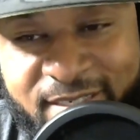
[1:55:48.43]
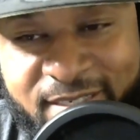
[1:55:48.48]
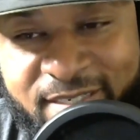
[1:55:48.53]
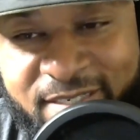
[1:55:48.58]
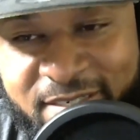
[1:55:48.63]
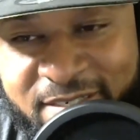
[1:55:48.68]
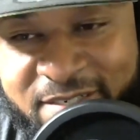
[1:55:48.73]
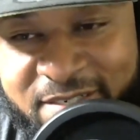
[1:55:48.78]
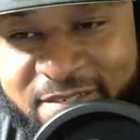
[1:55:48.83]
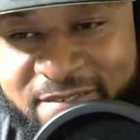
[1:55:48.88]

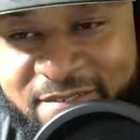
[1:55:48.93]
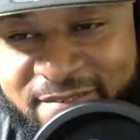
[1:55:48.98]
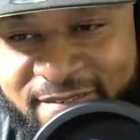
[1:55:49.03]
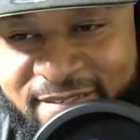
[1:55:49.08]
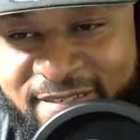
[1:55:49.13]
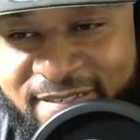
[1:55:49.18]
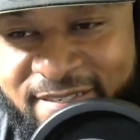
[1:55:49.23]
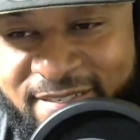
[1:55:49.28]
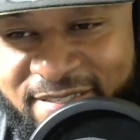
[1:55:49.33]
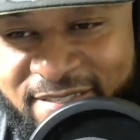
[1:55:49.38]
you know.
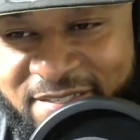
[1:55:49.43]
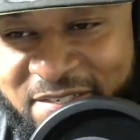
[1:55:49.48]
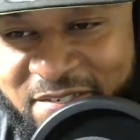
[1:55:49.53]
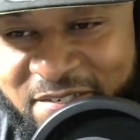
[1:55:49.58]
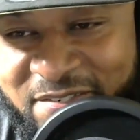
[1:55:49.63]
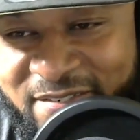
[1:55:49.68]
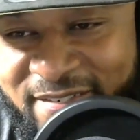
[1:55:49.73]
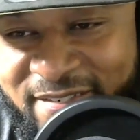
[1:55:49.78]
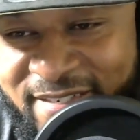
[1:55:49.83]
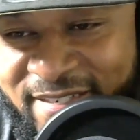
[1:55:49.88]

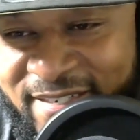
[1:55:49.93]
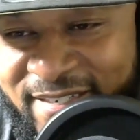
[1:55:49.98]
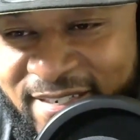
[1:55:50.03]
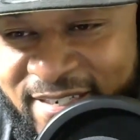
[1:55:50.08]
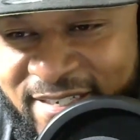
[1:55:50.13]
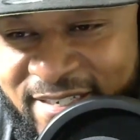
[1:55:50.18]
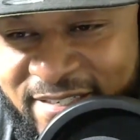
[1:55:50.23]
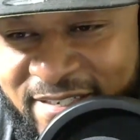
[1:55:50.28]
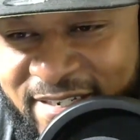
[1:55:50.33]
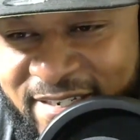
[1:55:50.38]
So
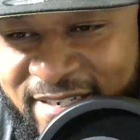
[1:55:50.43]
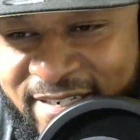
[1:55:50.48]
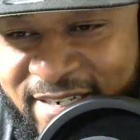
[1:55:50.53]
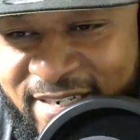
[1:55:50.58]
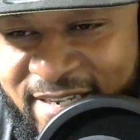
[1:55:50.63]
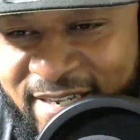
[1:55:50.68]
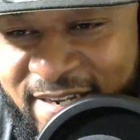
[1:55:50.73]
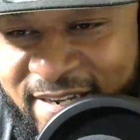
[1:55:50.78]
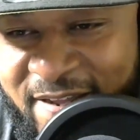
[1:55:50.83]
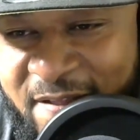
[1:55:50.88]
it's good
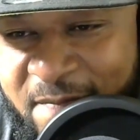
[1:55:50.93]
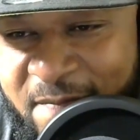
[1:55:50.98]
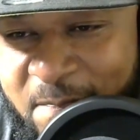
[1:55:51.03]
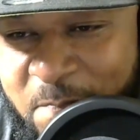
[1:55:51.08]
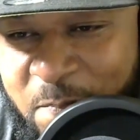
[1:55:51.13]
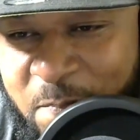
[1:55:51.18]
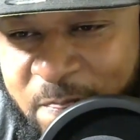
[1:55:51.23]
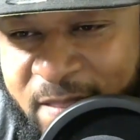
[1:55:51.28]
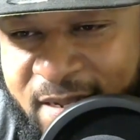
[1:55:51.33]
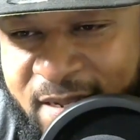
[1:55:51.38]
to hear
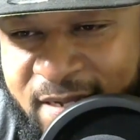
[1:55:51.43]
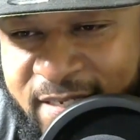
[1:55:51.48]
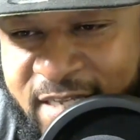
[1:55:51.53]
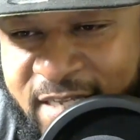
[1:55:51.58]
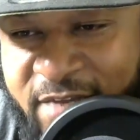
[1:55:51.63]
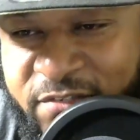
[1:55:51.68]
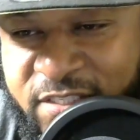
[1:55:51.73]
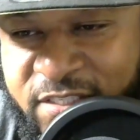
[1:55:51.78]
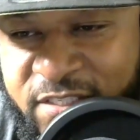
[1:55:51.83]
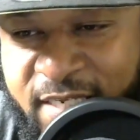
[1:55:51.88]
that.
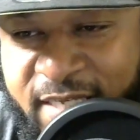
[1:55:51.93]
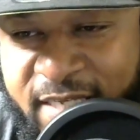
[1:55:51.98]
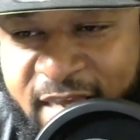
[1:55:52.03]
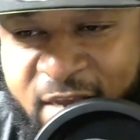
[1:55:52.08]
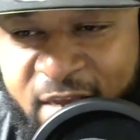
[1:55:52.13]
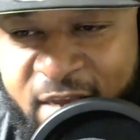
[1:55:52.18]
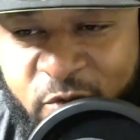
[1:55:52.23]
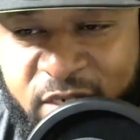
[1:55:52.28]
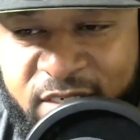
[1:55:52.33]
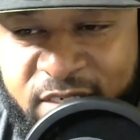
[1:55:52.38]
Kevin said,
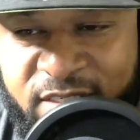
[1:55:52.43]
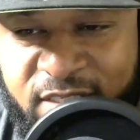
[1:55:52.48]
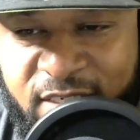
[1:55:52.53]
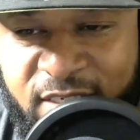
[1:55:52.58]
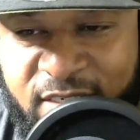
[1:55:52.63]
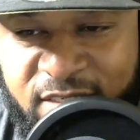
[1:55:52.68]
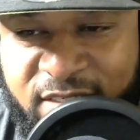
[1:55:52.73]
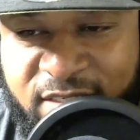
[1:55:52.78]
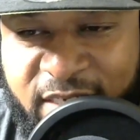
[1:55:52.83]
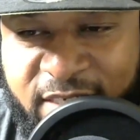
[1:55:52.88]
can't wait to see
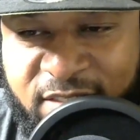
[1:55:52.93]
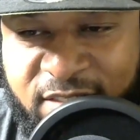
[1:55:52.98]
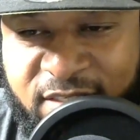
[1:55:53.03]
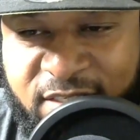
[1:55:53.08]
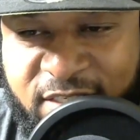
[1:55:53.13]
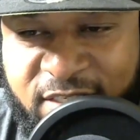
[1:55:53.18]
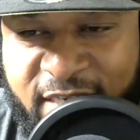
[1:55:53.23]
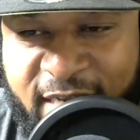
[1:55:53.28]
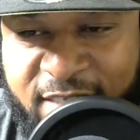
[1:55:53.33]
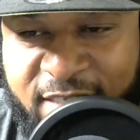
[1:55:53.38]
the Saints in
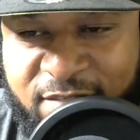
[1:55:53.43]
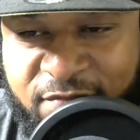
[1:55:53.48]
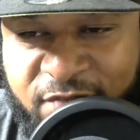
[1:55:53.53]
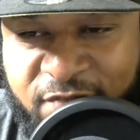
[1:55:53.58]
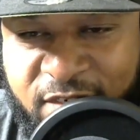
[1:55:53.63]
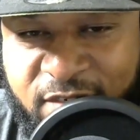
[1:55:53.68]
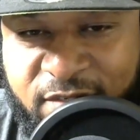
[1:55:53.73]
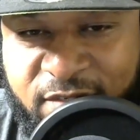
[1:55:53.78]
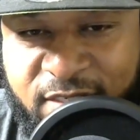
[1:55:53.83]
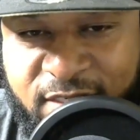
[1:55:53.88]

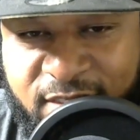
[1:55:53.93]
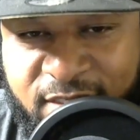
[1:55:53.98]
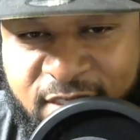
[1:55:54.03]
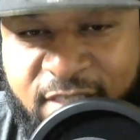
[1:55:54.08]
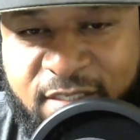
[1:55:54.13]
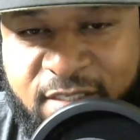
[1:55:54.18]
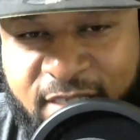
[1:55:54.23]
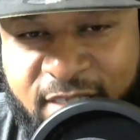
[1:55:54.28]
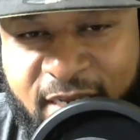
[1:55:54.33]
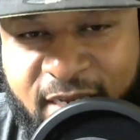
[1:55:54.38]
Jacksonville this
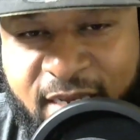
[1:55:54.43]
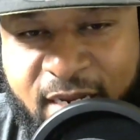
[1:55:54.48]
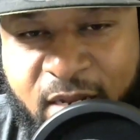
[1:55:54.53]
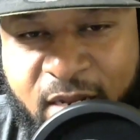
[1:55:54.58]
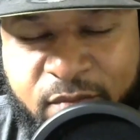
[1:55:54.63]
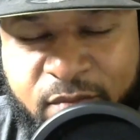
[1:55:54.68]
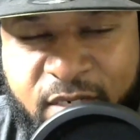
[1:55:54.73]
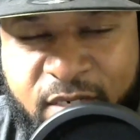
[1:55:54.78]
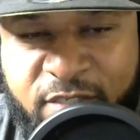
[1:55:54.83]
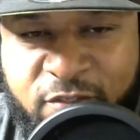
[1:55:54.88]
season. Yeah,
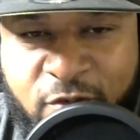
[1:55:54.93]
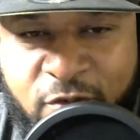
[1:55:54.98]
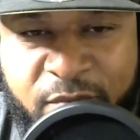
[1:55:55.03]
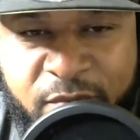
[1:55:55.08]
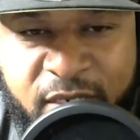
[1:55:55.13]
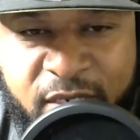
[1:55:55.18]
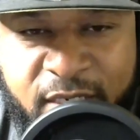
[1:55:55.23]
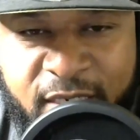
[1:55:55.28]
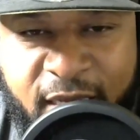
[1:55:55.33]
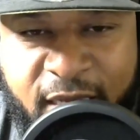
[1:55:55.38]
that's going to
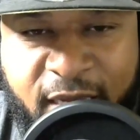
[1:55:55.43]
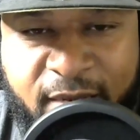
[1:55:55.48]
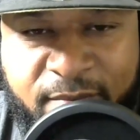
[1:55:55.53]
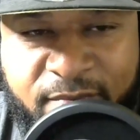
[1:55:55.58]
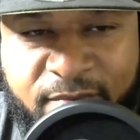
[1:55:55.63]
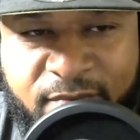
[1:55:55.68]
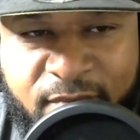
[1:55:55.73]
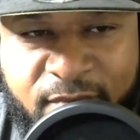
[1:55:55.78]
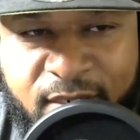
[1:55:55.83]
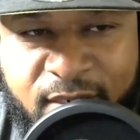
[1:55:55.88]
be a game.
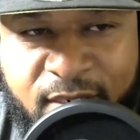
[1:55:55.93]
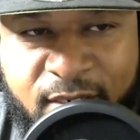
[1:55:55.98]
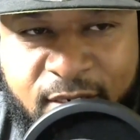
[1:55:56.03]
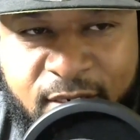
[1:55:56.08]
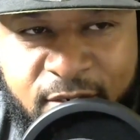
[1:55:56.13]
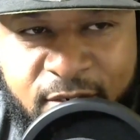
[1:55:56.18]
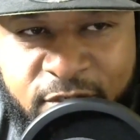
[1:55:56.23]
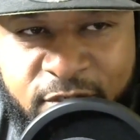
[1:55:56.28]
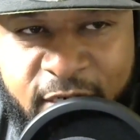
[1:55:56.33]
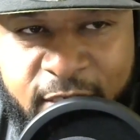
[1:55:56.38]

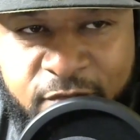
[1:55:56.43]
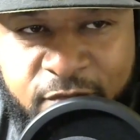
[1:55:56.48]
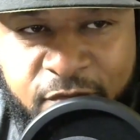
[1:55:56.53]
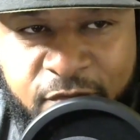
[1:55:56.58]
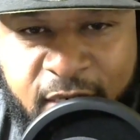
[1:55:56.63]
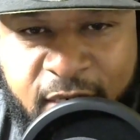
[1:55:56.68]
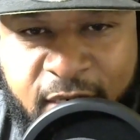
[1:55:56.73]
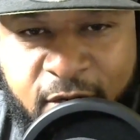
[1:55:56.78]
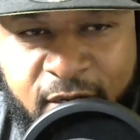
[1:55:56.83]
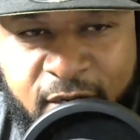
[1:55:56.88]
You know,
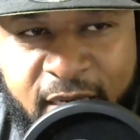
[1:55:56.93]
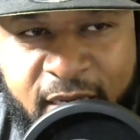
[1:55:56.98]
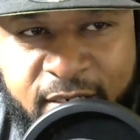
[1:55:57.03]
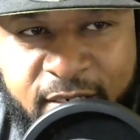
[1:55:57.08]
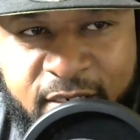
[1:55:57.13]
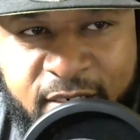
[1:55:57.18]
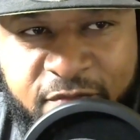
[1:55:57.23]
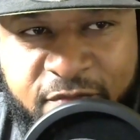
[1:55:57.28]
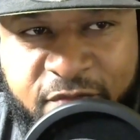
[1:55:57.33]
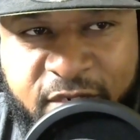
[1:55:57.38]
Jacksonville got all that
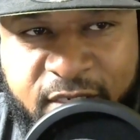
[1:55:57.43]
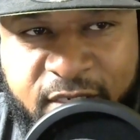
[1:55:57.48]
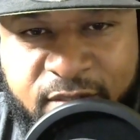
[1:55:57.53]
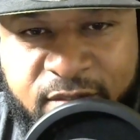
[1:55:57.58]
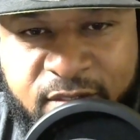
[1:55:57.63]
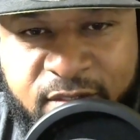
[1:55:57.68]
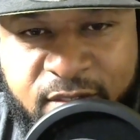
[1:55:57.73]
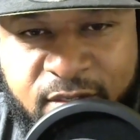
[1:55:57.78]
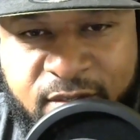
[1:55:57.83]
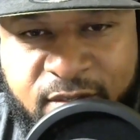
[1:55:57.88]

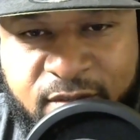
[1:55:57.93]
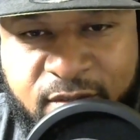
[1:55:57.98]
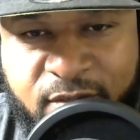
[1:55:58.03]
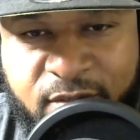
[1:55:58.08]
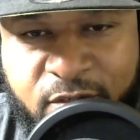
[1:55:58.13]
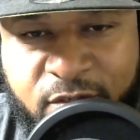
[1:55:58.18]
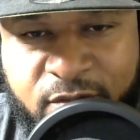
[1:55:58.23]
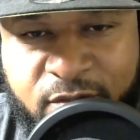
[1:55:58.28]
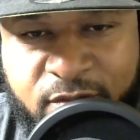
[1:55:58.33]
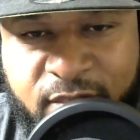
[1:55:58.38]
defense and
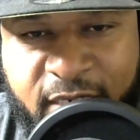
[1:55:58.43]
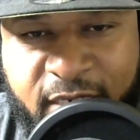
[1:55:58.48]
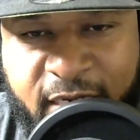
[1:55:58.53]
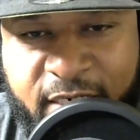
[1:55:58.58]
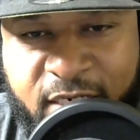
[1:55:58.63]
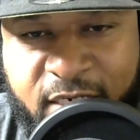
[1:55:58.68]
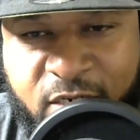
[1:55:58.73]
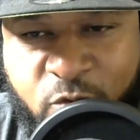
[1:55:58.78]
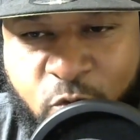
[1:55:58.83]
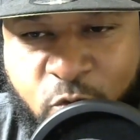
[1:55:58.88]
they
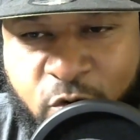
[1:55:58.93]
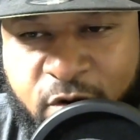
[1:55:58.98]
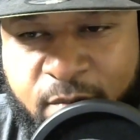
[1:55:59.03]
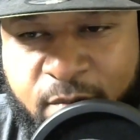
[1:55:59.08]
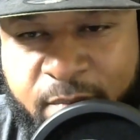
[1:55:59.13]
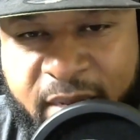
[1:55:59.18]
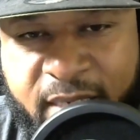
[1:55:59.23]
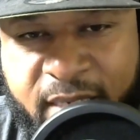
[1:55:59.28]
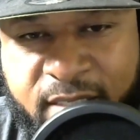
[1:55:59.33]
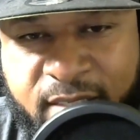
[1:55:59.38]
got that
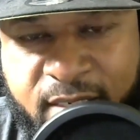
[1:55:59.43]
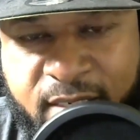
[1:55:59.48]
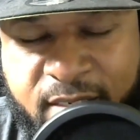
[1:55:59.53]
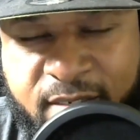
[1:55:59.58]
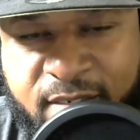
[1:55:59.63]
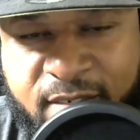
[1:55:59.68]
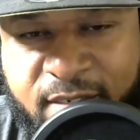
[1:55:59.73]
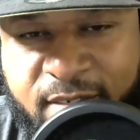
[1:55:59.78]
quarterback now.